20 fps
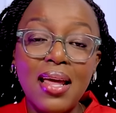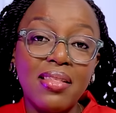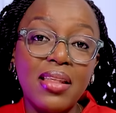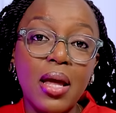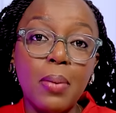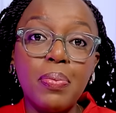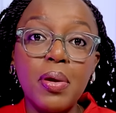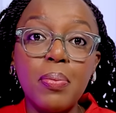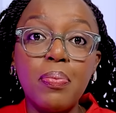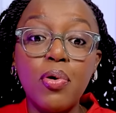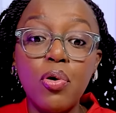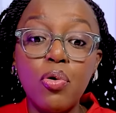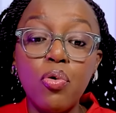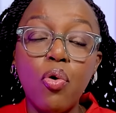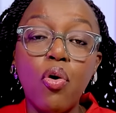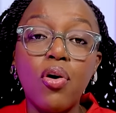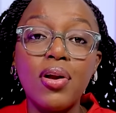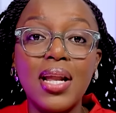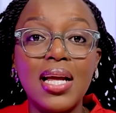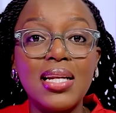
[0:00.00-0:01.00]
There are people
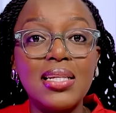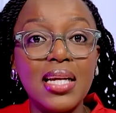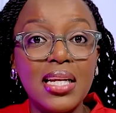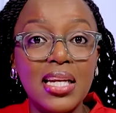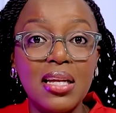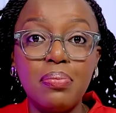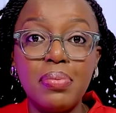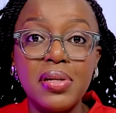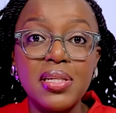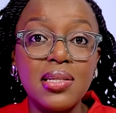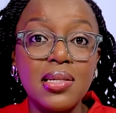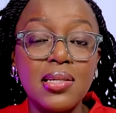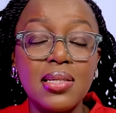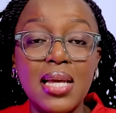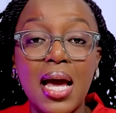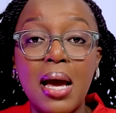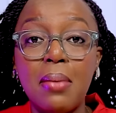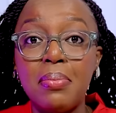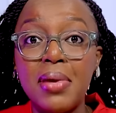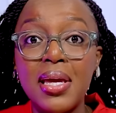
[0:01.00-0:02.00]
who on a daily
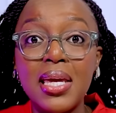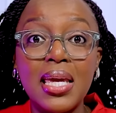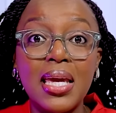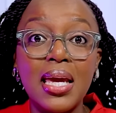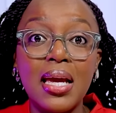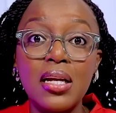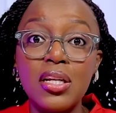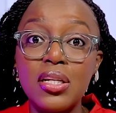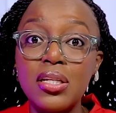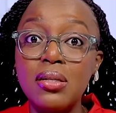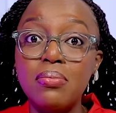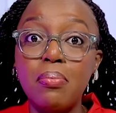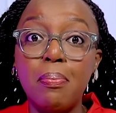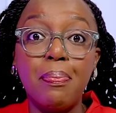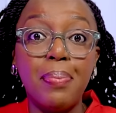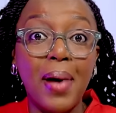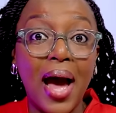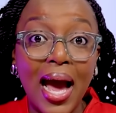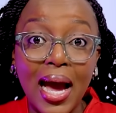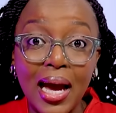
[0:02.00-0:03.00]
basis are making
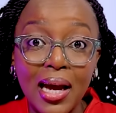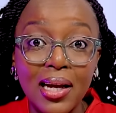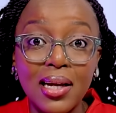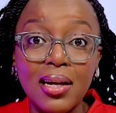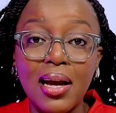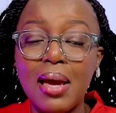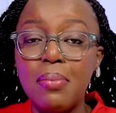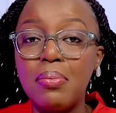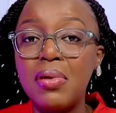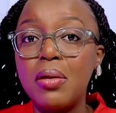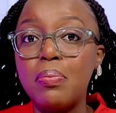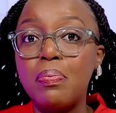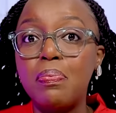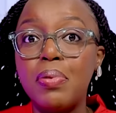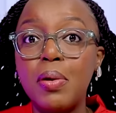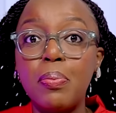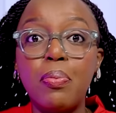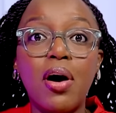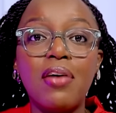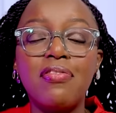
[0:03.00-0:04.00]
bank. I mean,
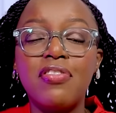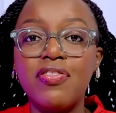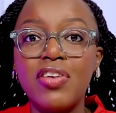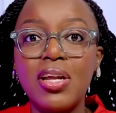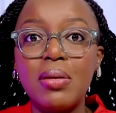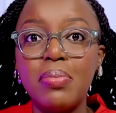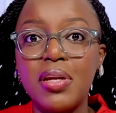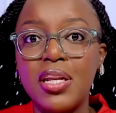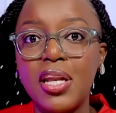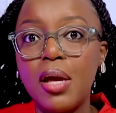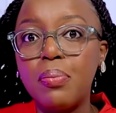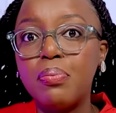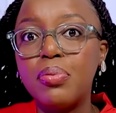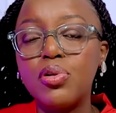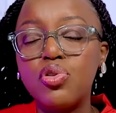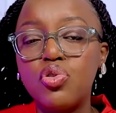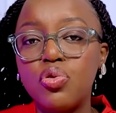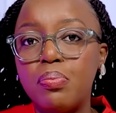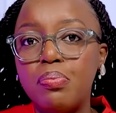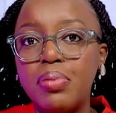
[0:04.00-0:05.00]
people have even been
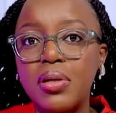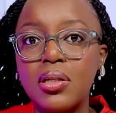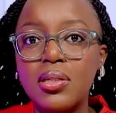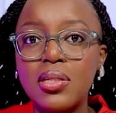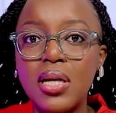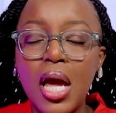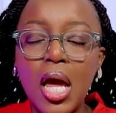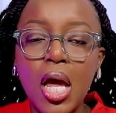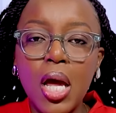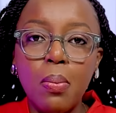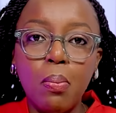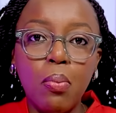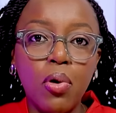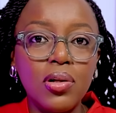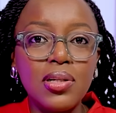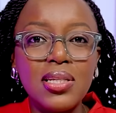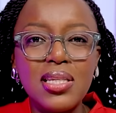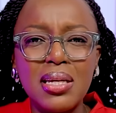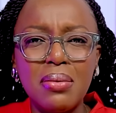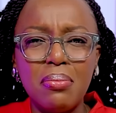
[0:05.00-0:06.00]
able to build
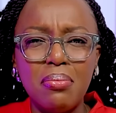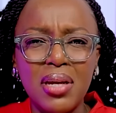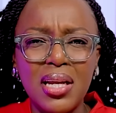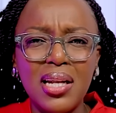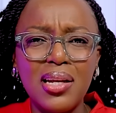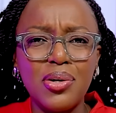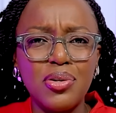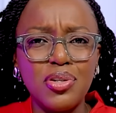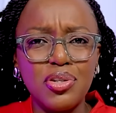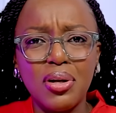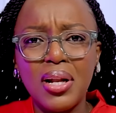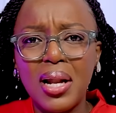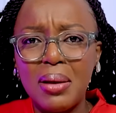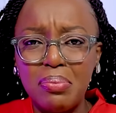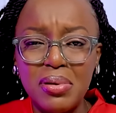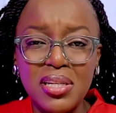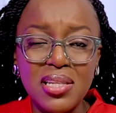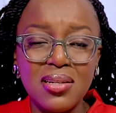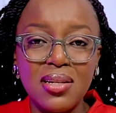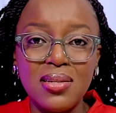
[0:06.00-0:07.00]
multi-million dollar
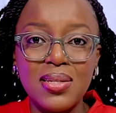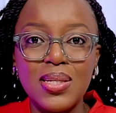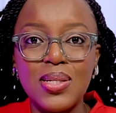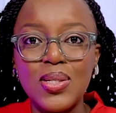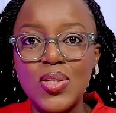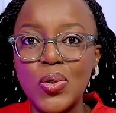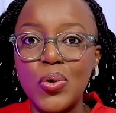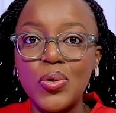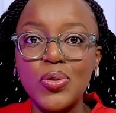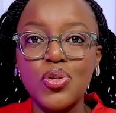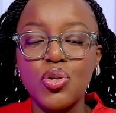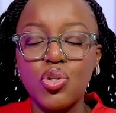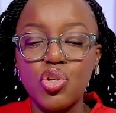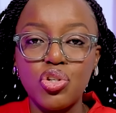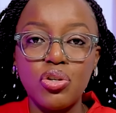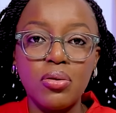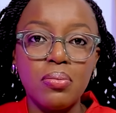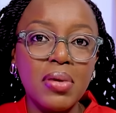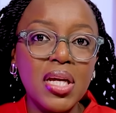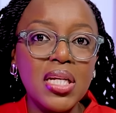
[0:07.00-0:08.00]
businesses on
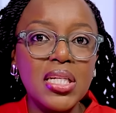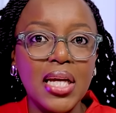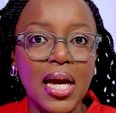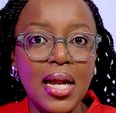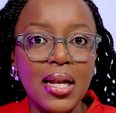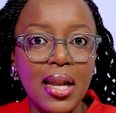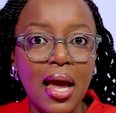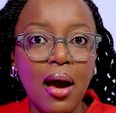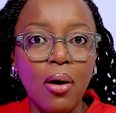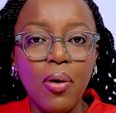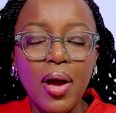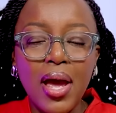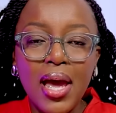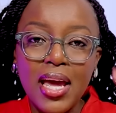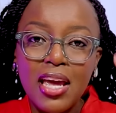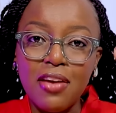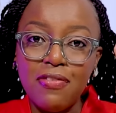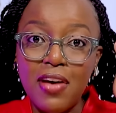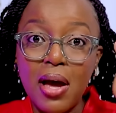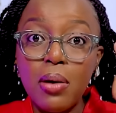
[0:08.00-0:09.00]
social media. Now,
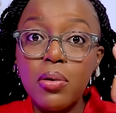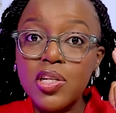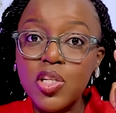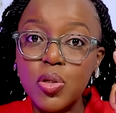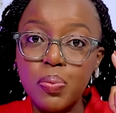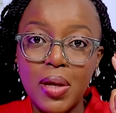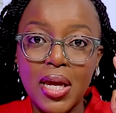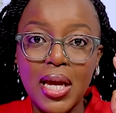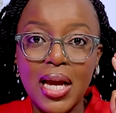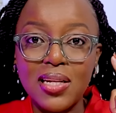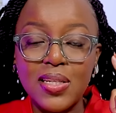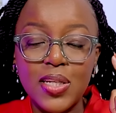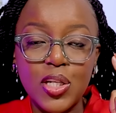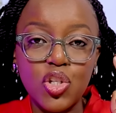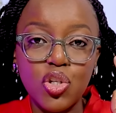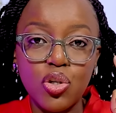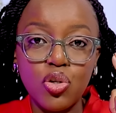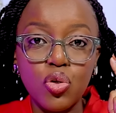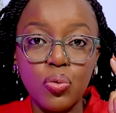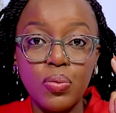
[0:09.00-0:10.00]
if I was paying
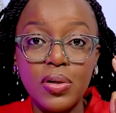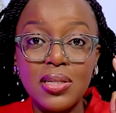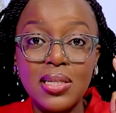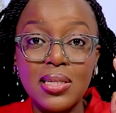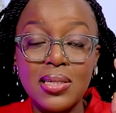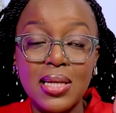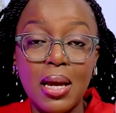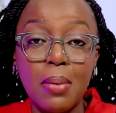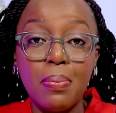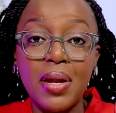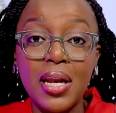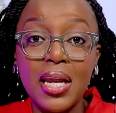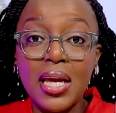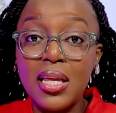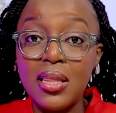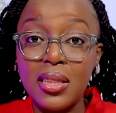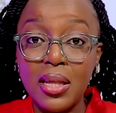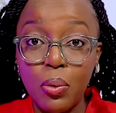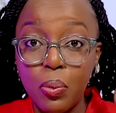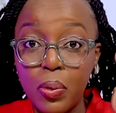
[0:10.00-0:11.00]
attention to what is
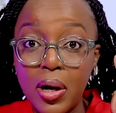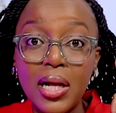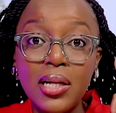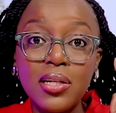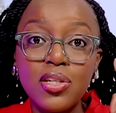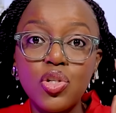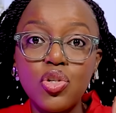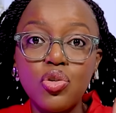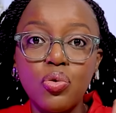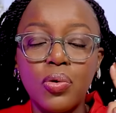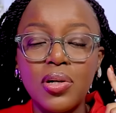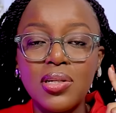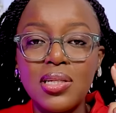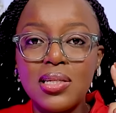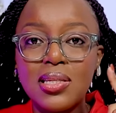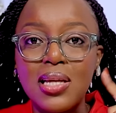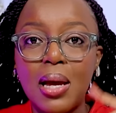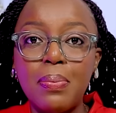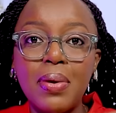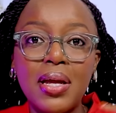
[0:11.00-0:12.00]
happening in the world, to what
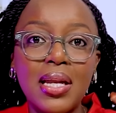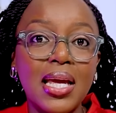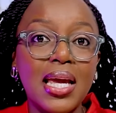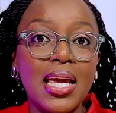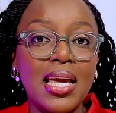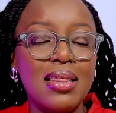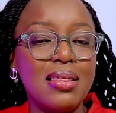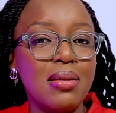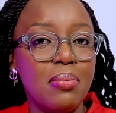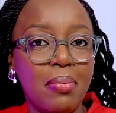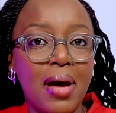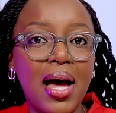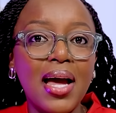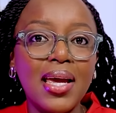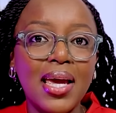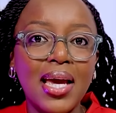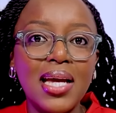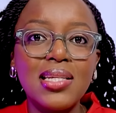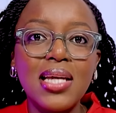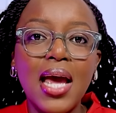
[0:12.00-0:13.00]
is happening in the
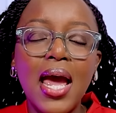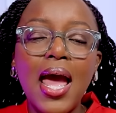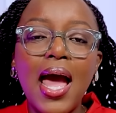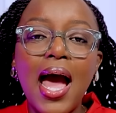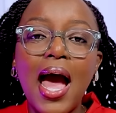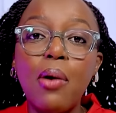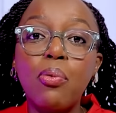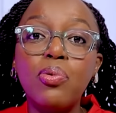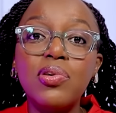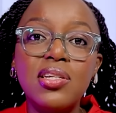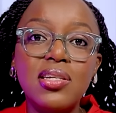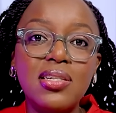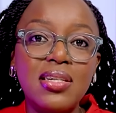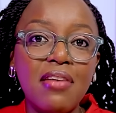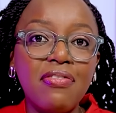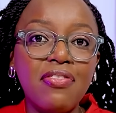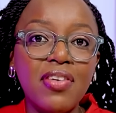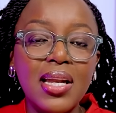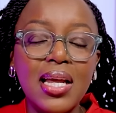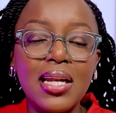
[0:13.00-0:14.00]
market, I would
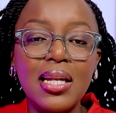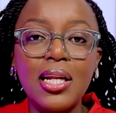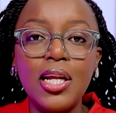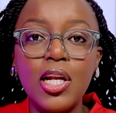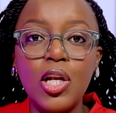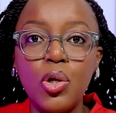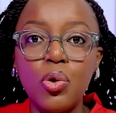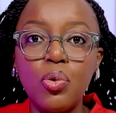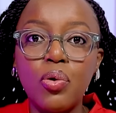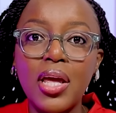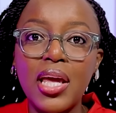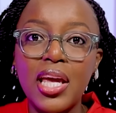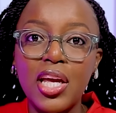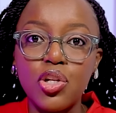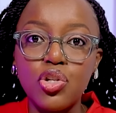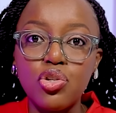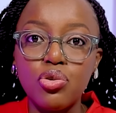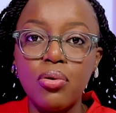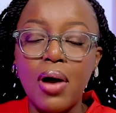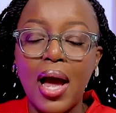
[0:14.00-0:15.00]
definitely look
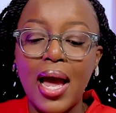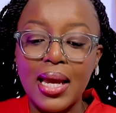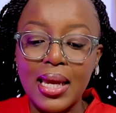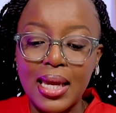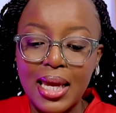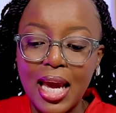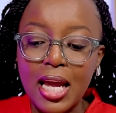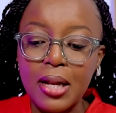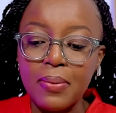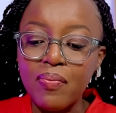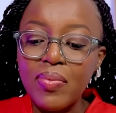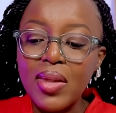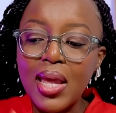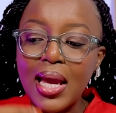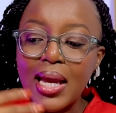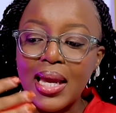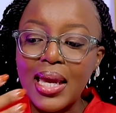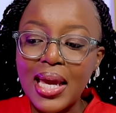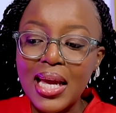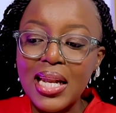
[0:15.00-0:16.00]
into, again,
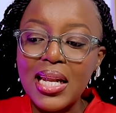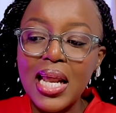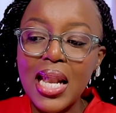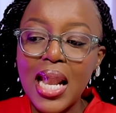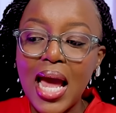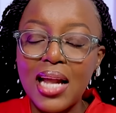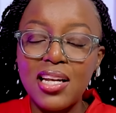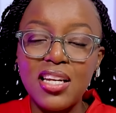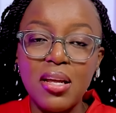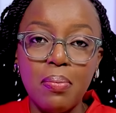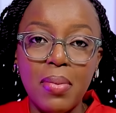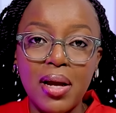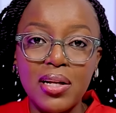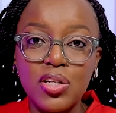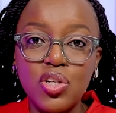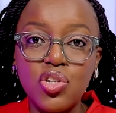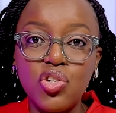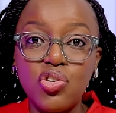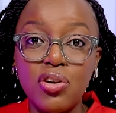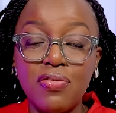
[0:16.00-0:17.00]
gaining a
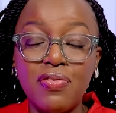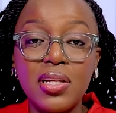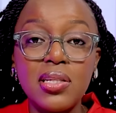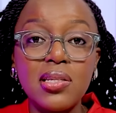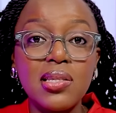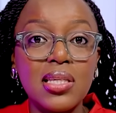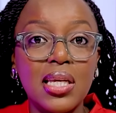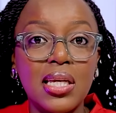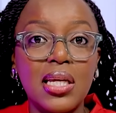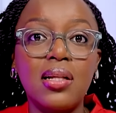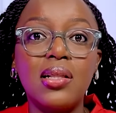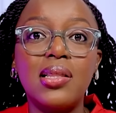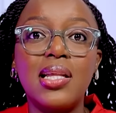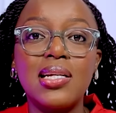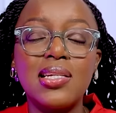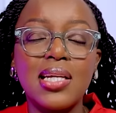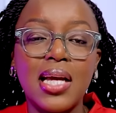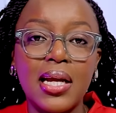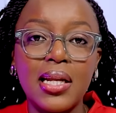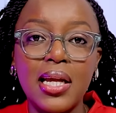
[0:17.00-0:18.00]
demand-driven skill
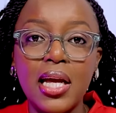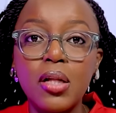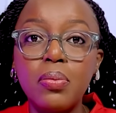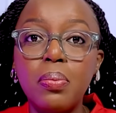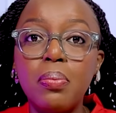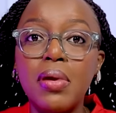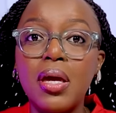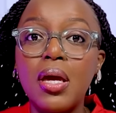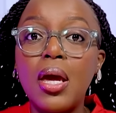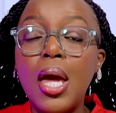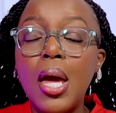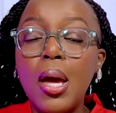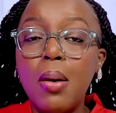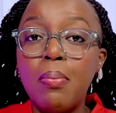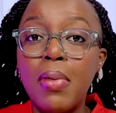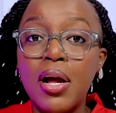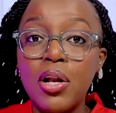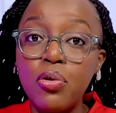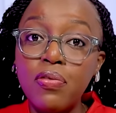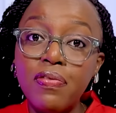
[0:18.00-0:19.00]
that can help me
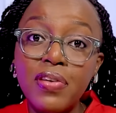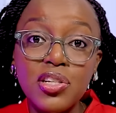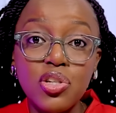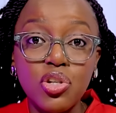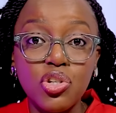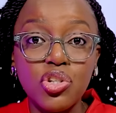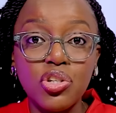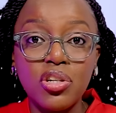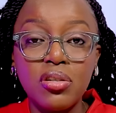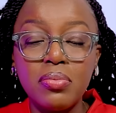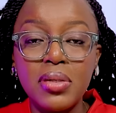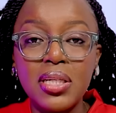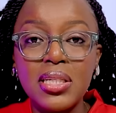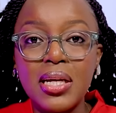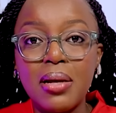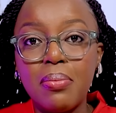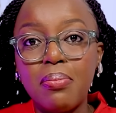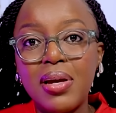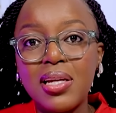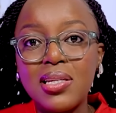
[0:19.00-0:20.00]
maneuver social
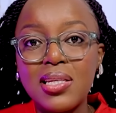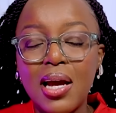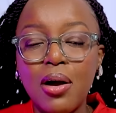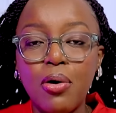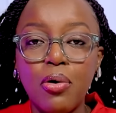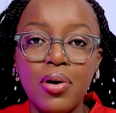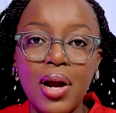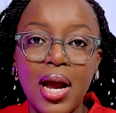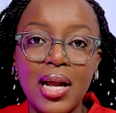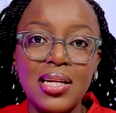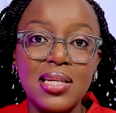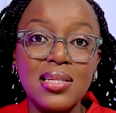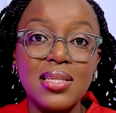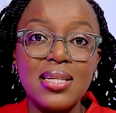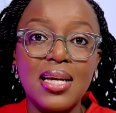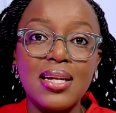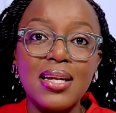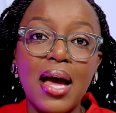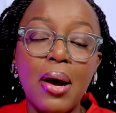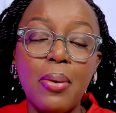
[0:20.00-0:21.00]
media better or
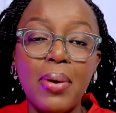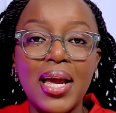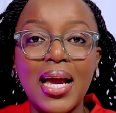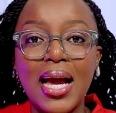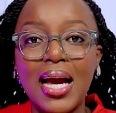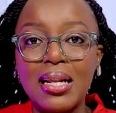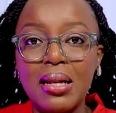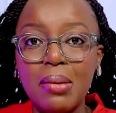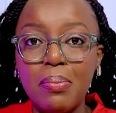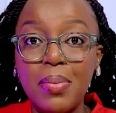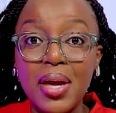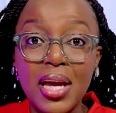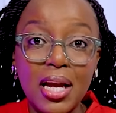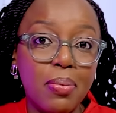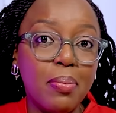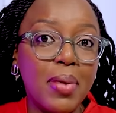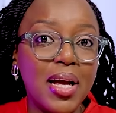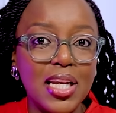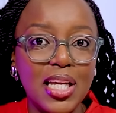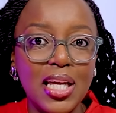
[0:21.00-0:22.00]
understand how I can
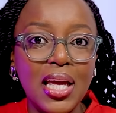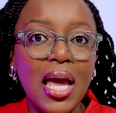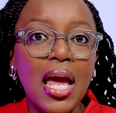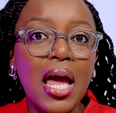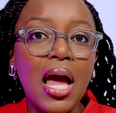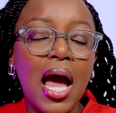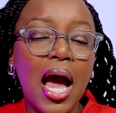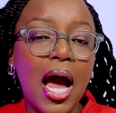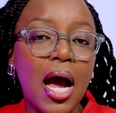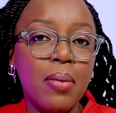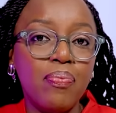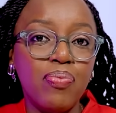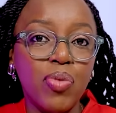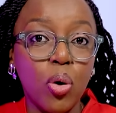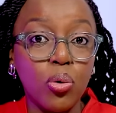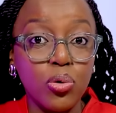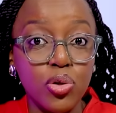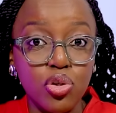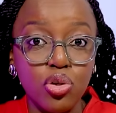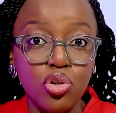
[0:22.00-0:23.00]
make money um,
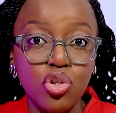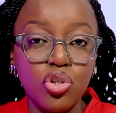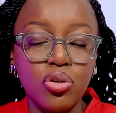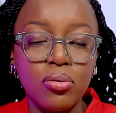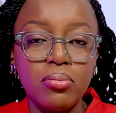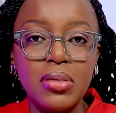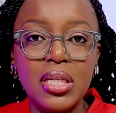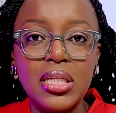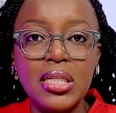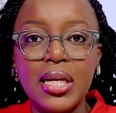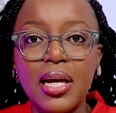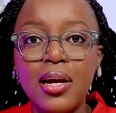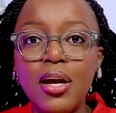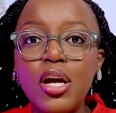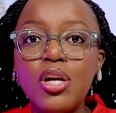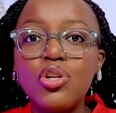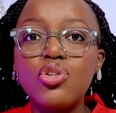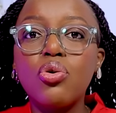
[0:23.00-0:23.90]
on social media.